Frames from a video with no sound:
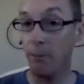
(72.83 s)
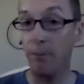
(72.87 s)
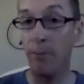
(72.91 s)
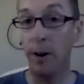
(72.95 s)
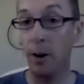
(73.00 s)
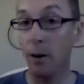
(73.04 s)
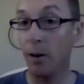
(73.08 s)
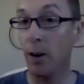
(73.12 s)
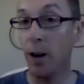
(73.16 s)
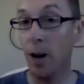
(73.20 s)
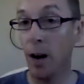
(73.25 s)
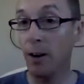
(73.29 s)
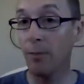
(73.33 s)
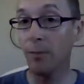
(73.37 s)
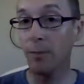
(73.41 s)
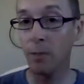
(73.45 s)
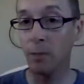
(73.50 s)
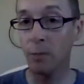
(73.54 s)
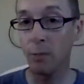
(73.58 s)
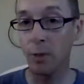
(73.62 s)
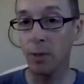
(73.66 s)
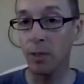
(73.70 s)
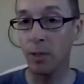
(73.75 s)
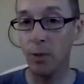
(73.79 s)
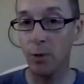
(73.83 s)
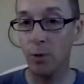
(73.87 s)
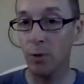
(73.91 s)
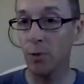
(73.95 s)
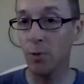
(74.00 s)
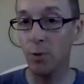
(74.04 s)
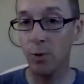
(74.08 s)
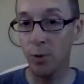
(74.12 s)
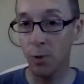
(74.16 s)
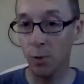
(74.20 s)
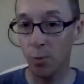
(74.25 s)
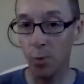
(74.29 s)
Very often we'll
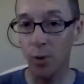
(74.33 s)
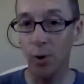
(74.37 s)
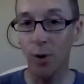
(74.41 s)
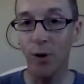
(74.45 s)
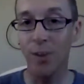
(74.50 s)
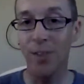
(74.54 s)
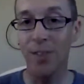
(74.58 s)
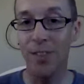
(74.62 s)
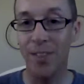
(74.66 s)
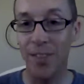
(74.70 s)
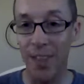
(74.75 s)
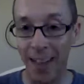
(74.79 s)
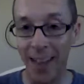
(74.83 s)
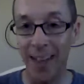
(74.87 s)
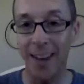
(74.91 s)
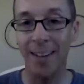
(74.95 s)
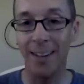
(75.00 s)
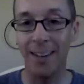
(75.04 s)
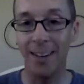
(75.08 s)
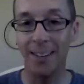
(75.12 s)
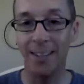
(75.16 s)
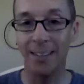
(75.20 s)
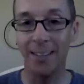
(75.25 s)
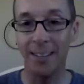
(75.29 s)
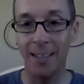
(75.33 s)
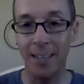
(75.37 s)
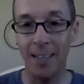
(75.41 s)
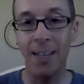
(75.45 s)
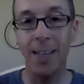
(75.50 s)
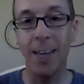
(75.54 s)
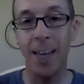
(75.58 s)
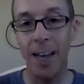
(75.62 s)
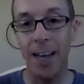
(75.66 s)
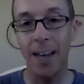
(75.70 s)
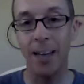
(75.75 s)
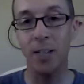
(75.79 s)
use the word then,
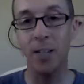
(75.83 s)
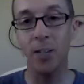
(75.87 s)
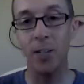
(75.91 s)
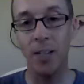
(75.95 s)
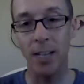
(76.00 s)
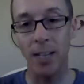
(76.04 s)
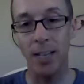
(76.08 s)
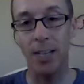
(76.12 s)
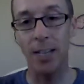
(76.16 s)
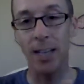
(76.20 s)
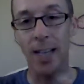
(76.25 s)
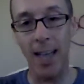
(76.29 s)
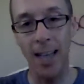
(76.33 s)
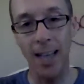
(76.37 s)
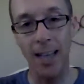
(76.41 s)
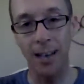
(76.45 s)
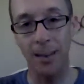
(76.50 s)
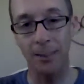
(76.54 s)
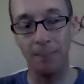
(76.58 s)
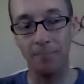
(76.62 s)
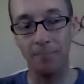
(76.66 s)
T-H-E-N.